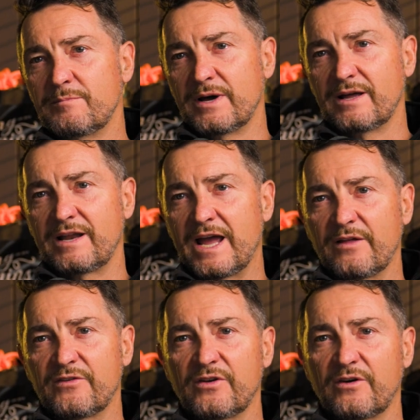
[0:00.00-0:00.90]
But
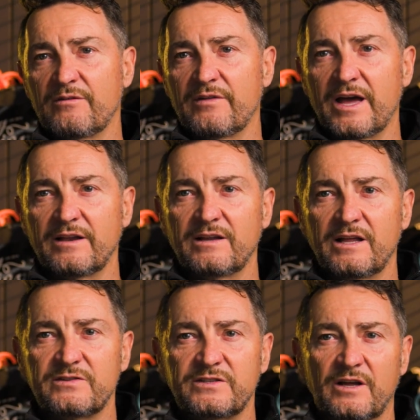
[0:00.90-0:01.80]
outside of that,
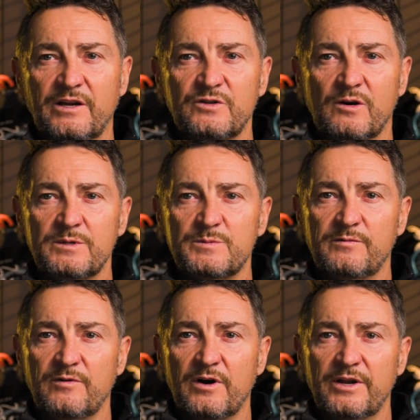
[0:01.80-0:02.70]
that's the only time it's
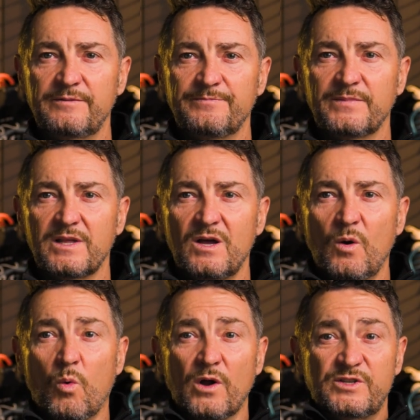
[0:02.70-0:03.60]
provided.
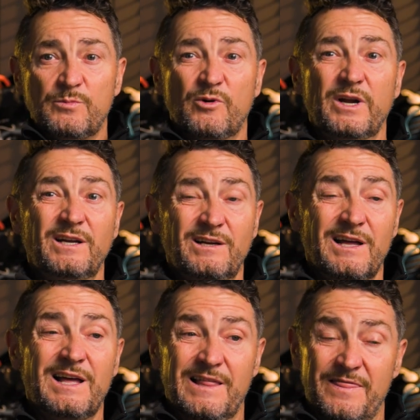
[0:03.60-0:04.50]
What to bring?
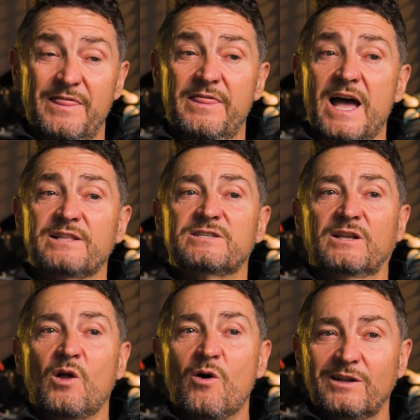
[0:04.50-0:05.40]
That's a
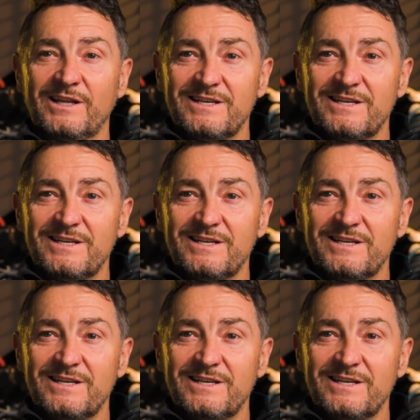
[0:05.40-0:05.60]
long